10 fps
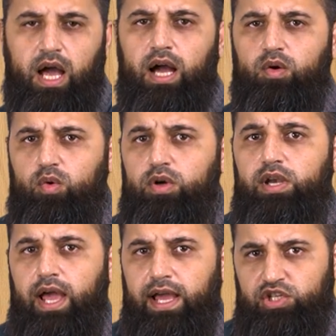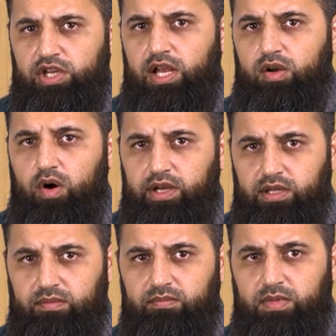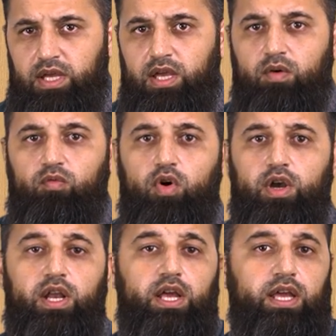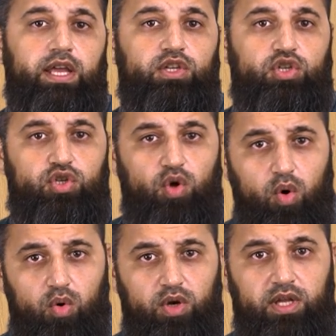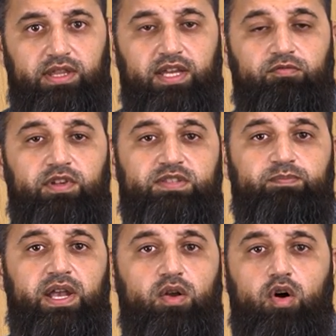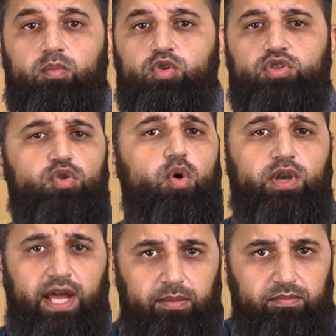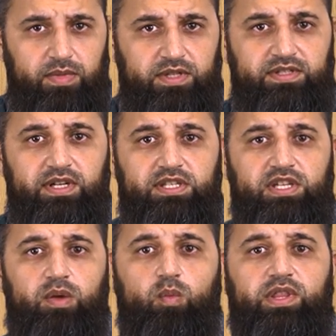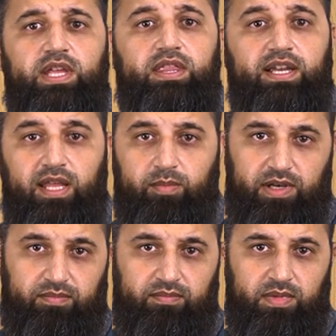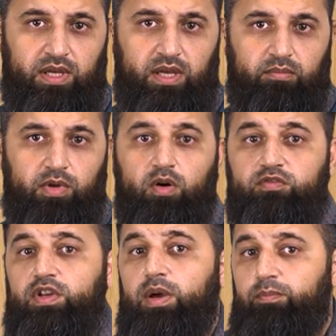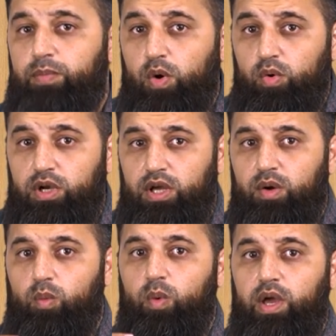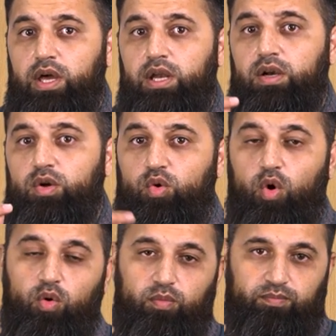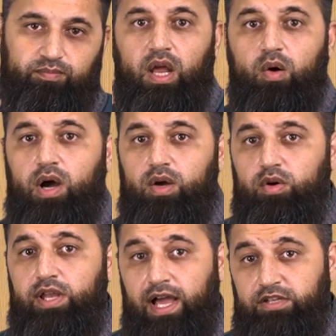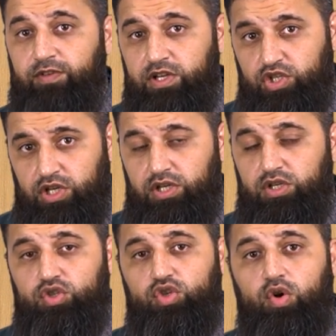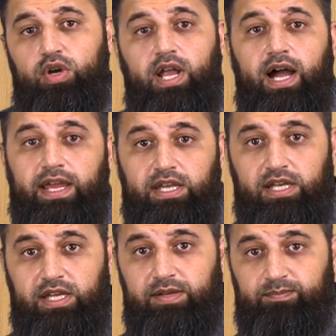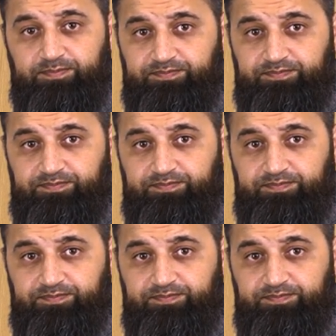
A good hashing algorithm would ensure that we spend almost no time searching within the table because we compute where to go. Now, a good hash function should ideally